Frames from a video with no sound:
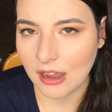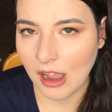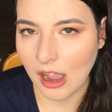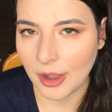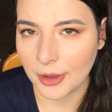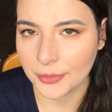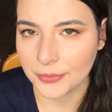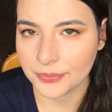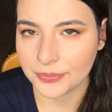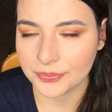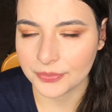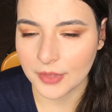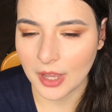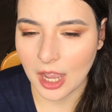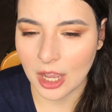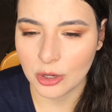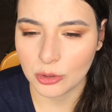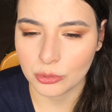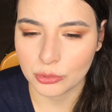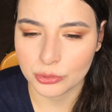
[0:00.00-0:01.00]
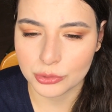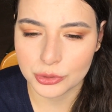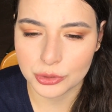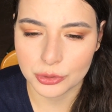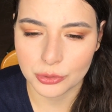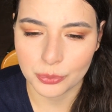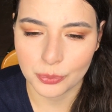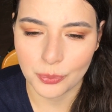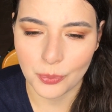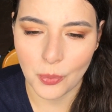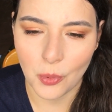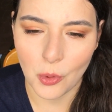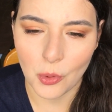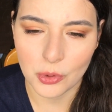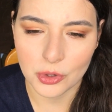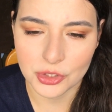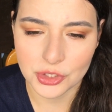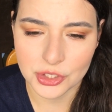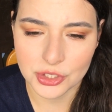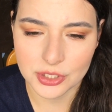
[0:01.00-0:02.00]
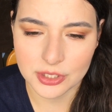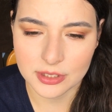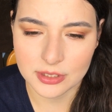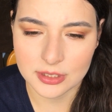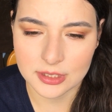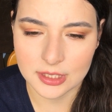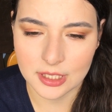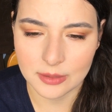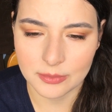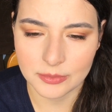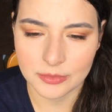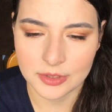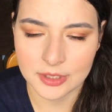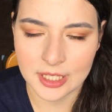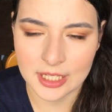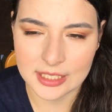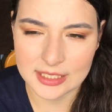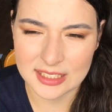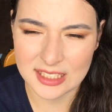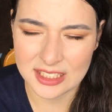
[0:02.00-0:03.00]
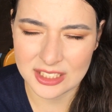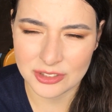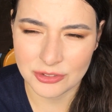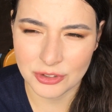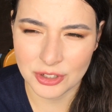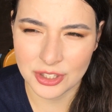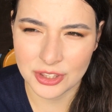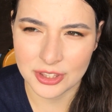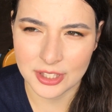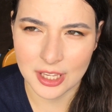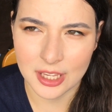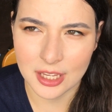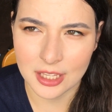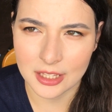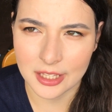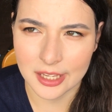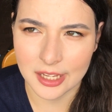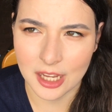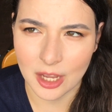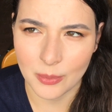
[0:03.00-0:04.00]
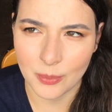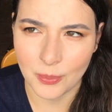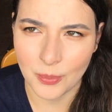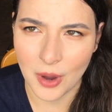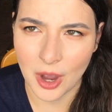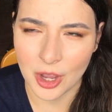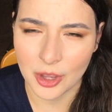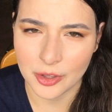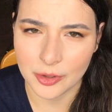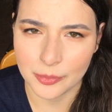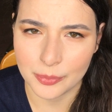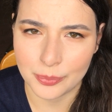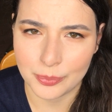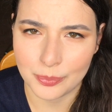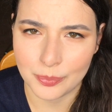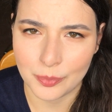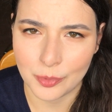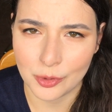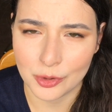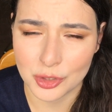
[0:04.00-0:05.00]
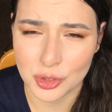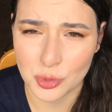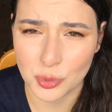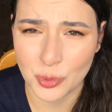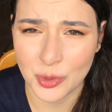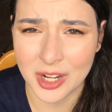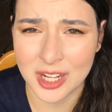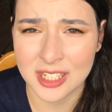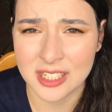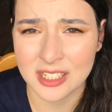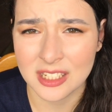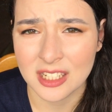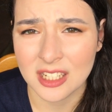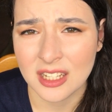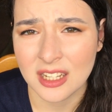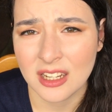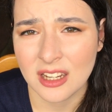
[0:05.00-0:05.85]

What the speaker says: I also bought some necessary thing, like I bought 1